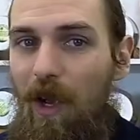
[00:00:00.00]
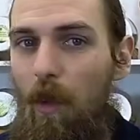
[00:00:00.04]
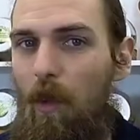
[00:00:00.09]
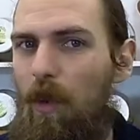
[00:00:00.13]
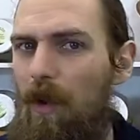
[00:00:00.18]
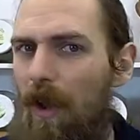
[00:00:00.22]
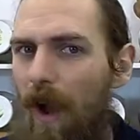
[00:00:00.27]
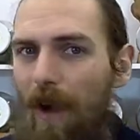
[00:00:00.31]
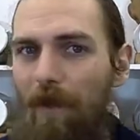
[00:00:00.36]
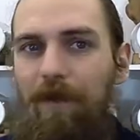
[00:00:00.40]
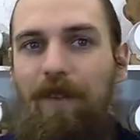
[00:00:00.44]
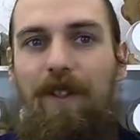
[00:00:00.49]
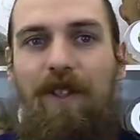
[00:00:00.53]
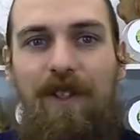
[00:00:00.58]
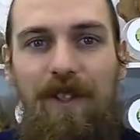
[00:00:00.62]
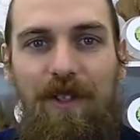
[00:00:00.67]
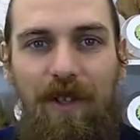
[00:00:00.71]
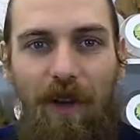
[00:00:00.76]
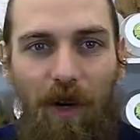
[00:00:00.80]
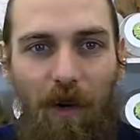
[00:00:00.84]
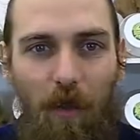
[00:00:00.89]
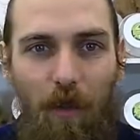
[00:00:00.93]
we often
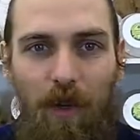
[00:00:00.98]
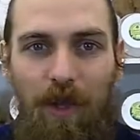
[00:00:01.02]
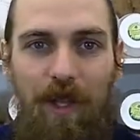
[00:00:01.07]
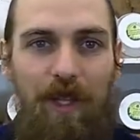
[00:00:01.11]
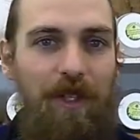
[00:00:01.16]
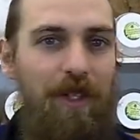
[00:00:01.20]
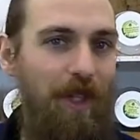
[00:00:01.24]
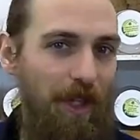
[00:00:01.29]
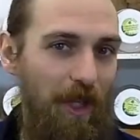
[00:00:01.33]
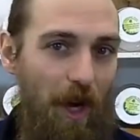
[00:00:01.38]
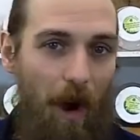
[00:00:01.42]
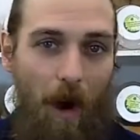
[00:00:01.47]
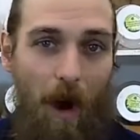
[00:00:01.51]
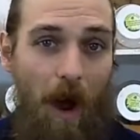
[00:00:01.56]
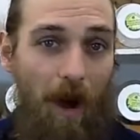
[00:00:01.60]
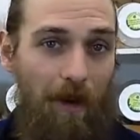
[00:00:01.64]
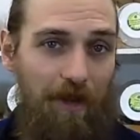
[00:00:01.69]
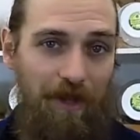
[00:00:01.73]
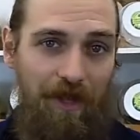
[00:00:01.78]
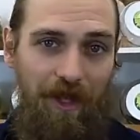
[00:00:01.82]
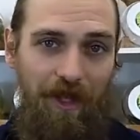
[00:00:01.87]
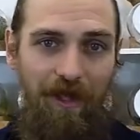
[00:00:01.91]
start with a
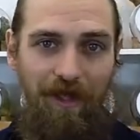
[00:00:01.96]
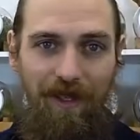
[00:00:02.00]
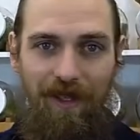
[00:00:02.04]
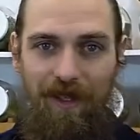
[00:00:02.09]
decoction.